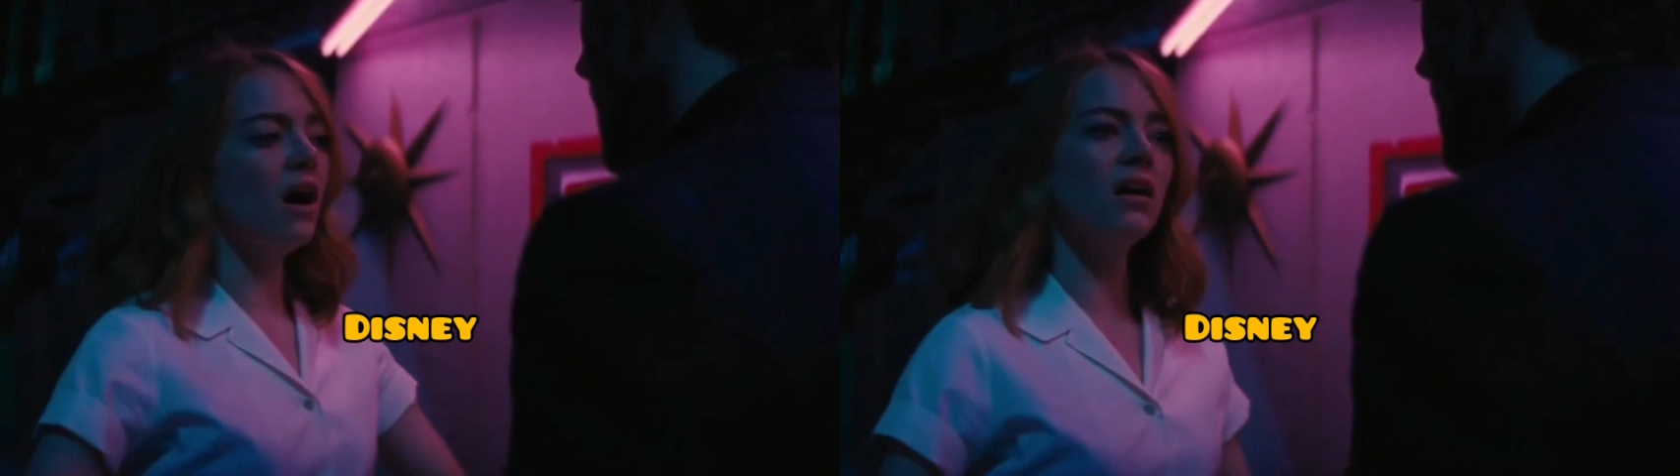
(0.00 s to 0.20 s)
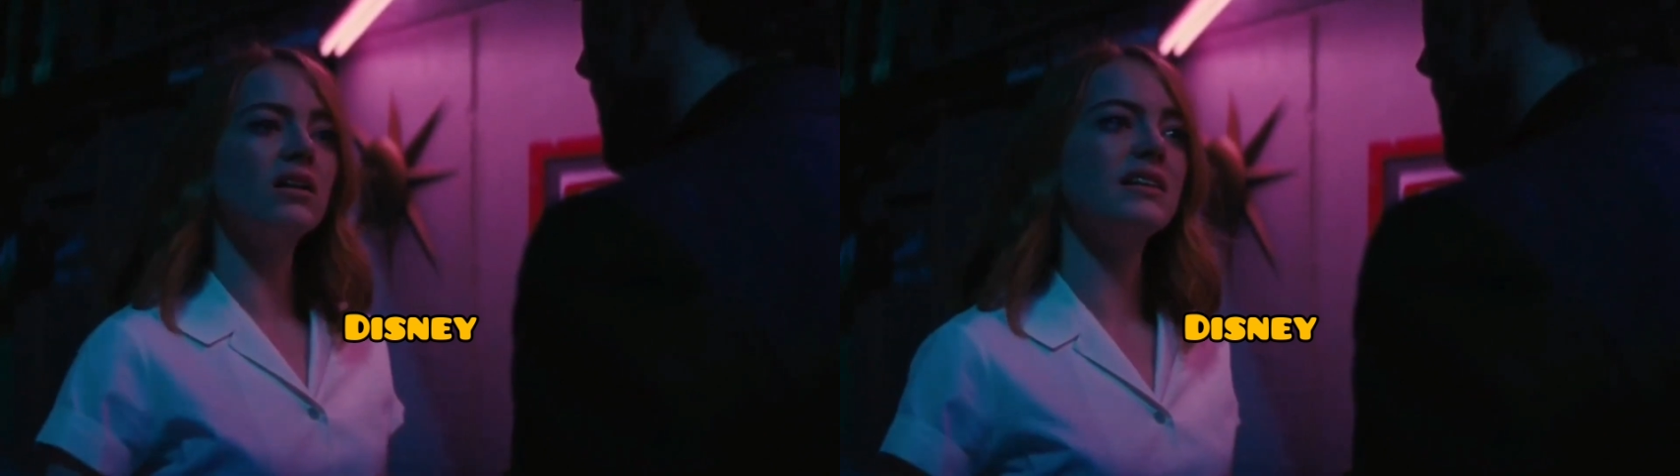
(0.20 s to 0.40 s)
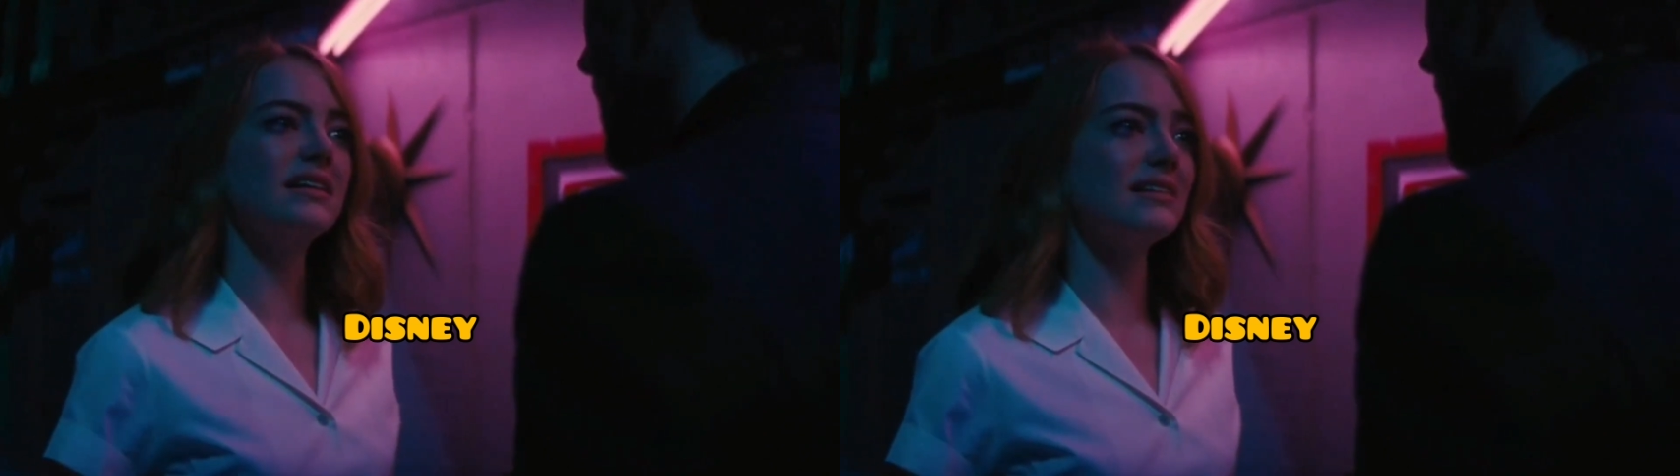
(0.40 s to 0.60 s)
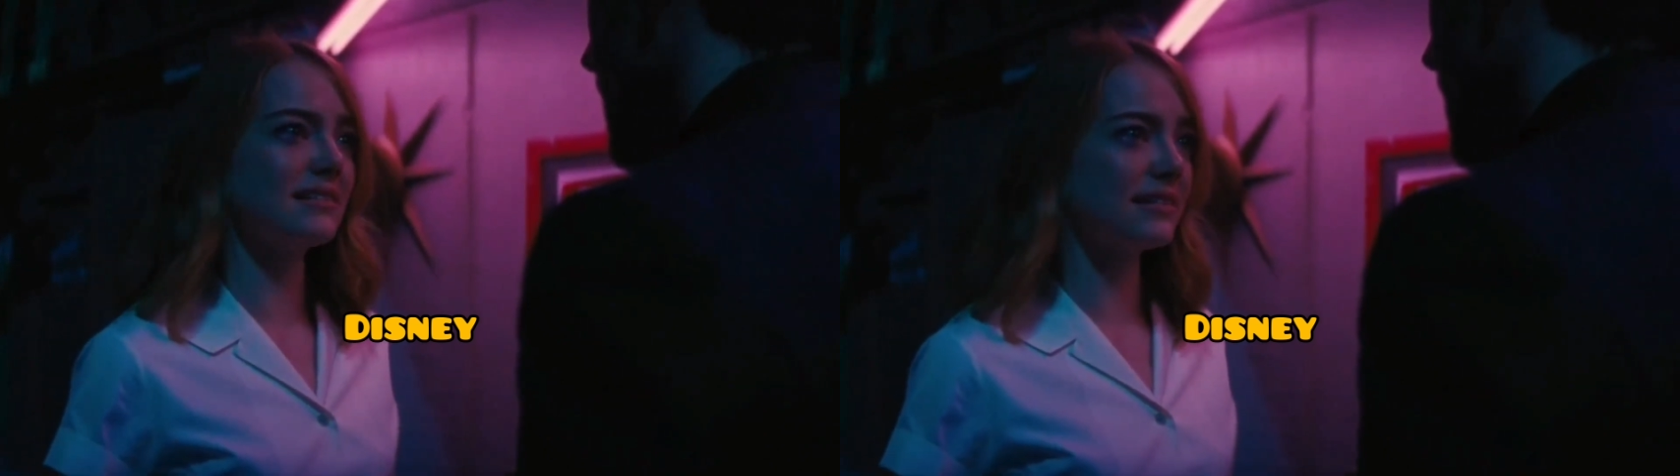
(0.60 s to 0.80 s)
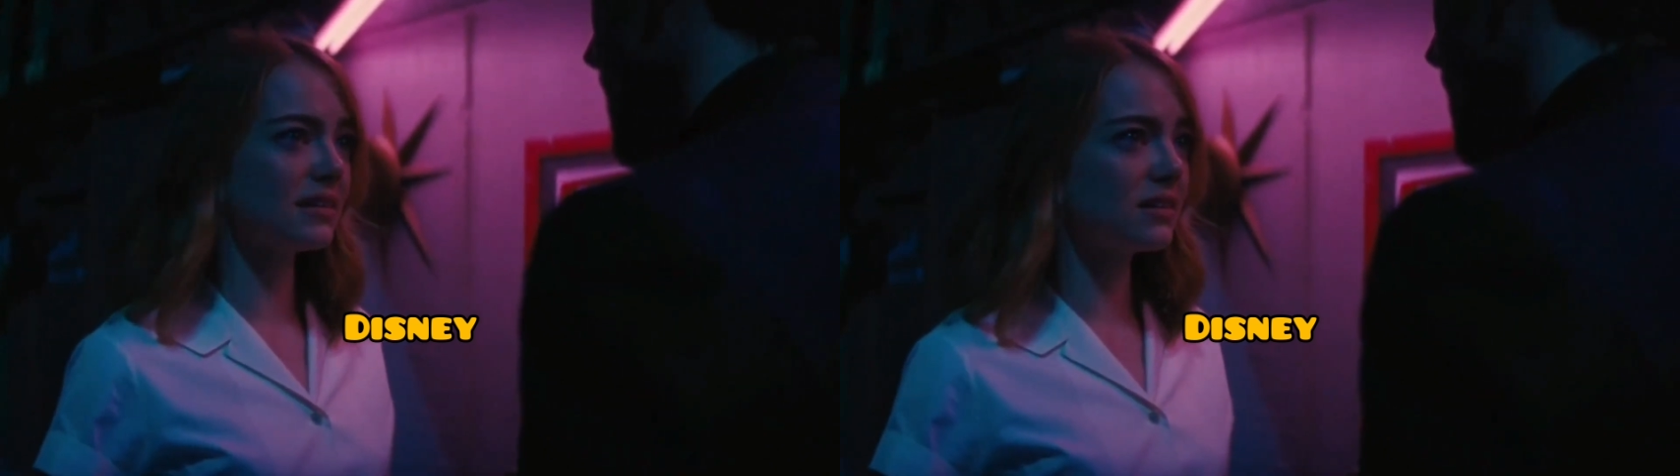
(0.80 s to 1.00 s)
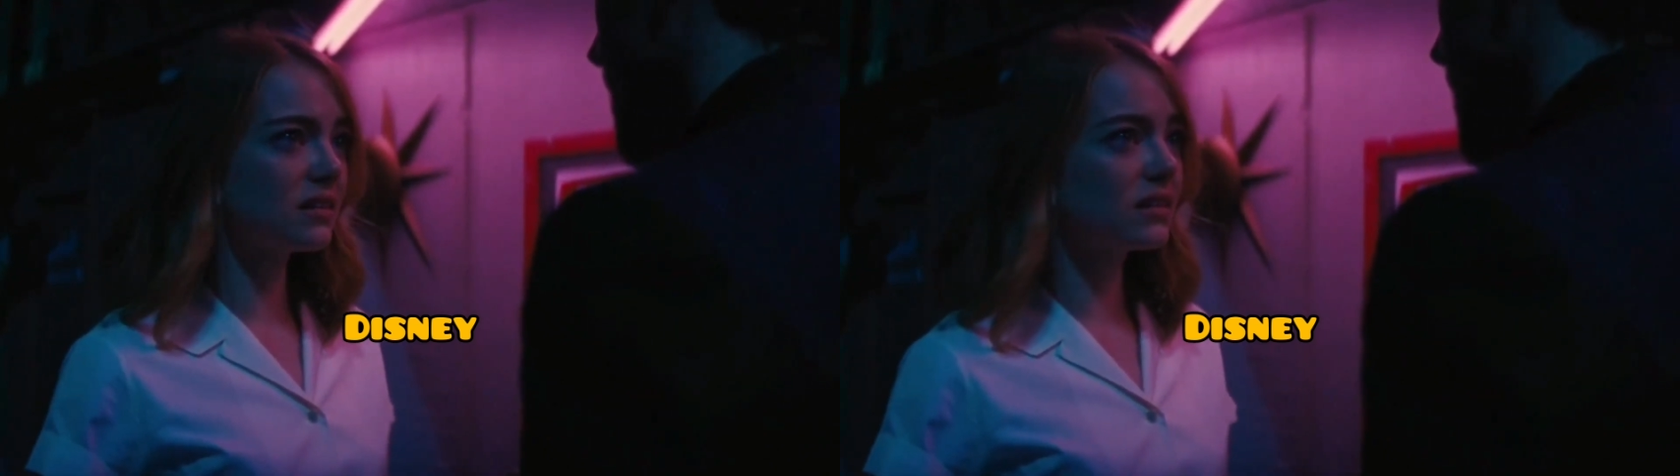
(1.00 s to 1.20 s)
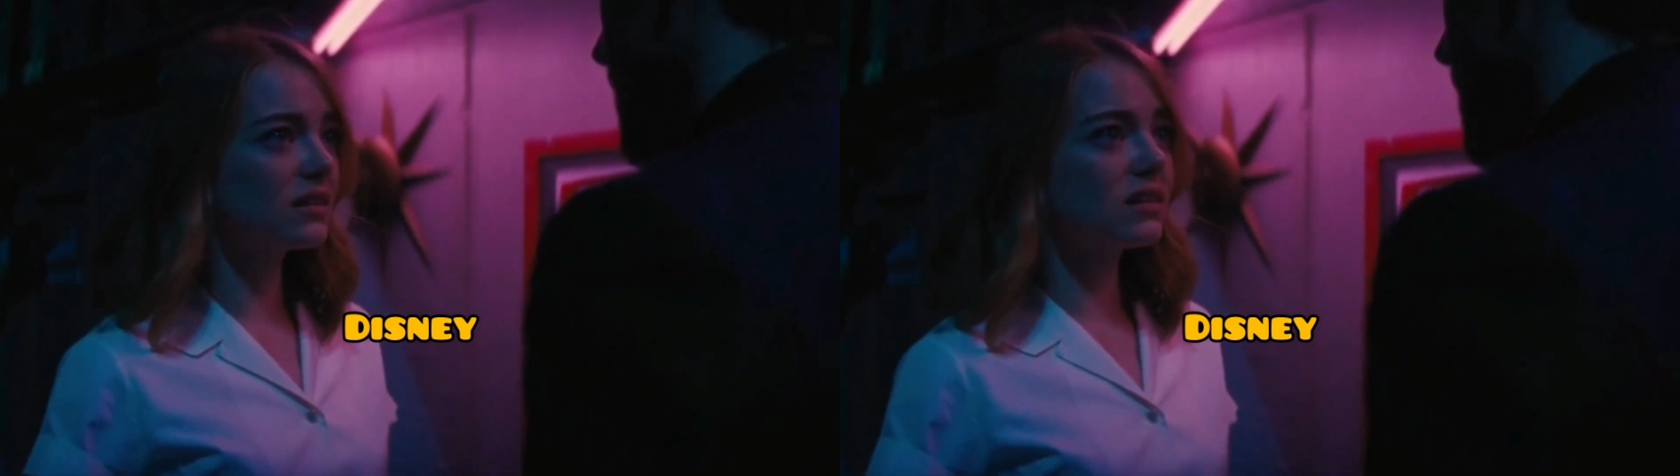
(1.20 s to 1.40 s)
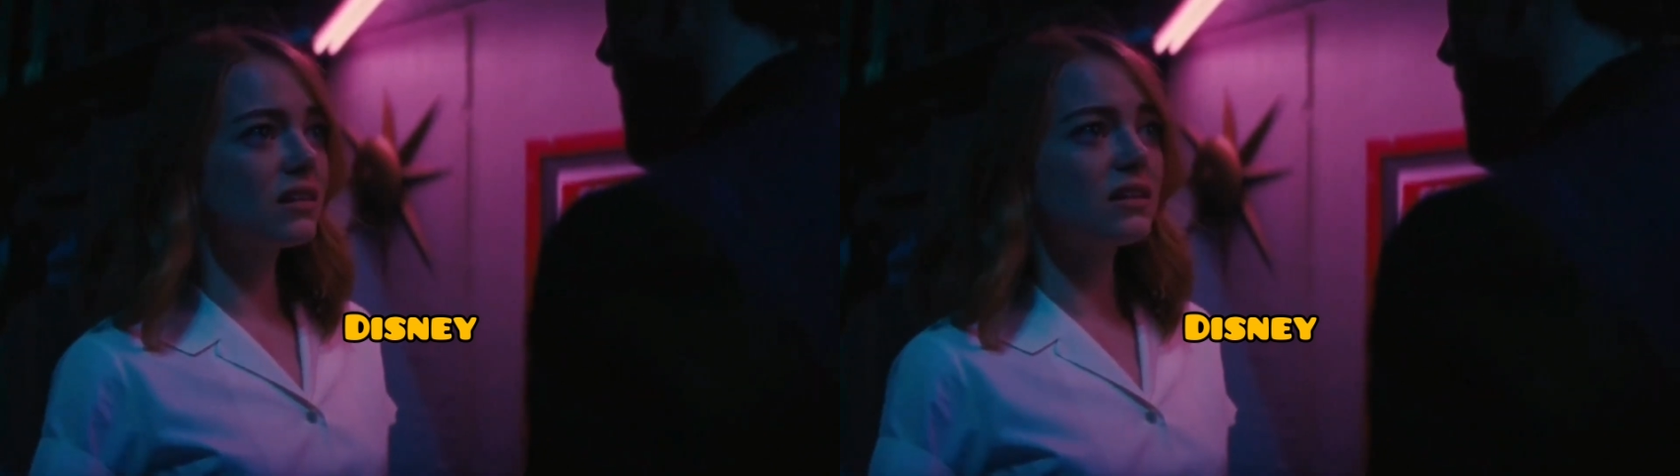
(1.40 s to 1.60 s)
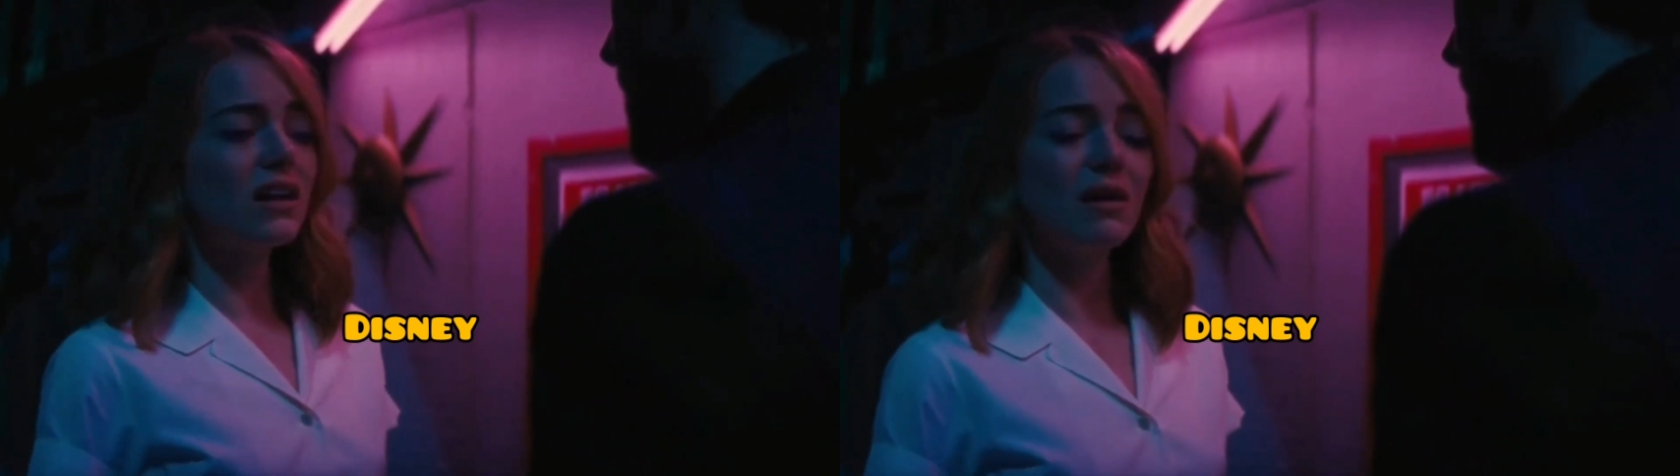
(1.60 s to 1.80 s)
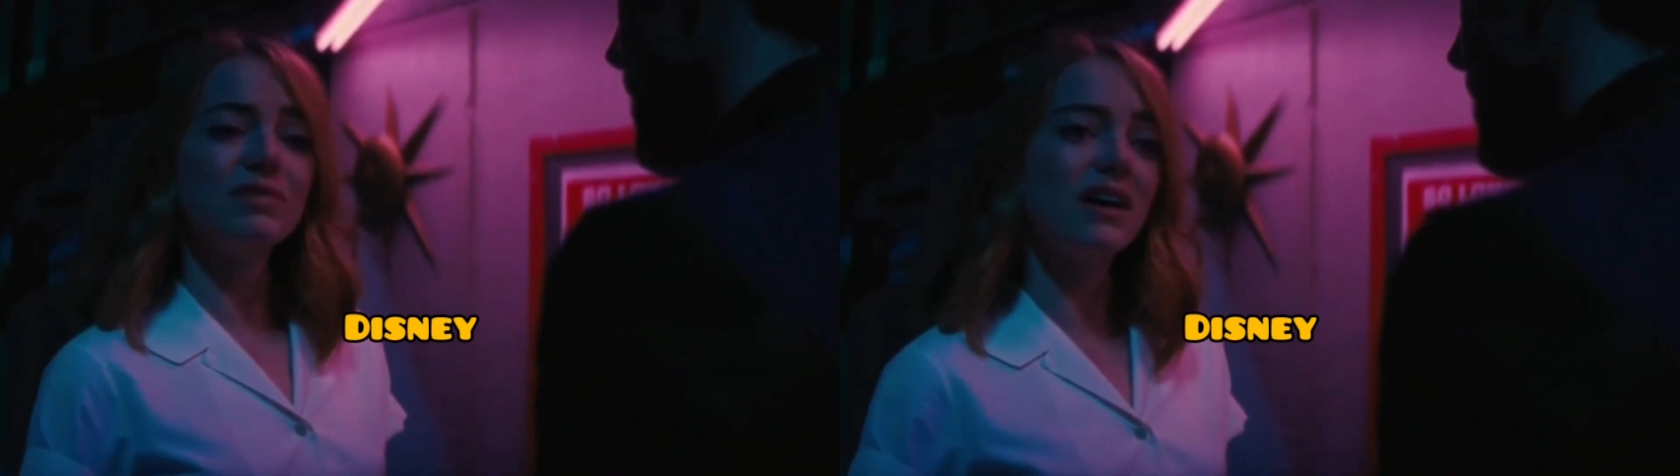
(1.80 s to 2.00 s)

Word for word: All of this. I'm